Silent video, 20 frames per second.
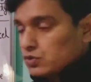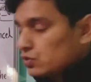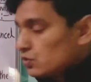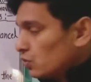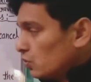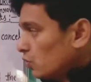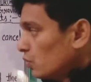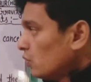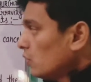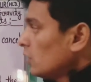
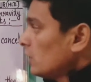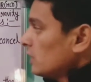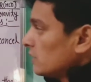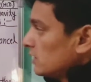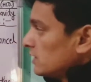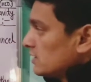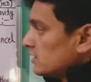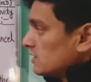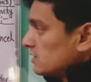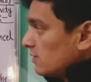So
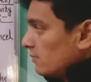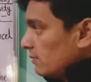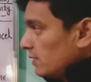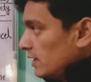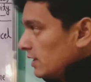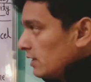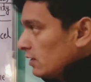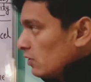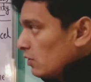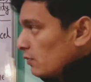this is the
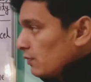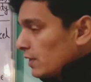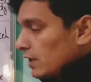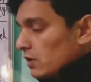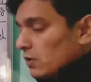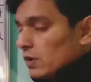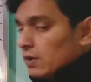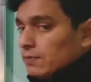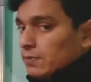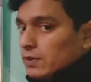meaning of
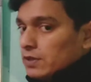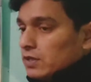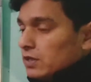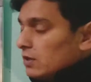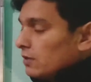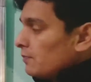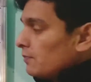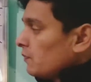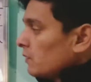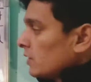
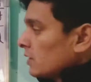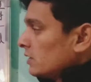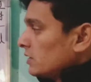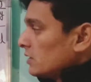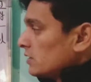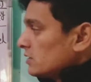equilibrium.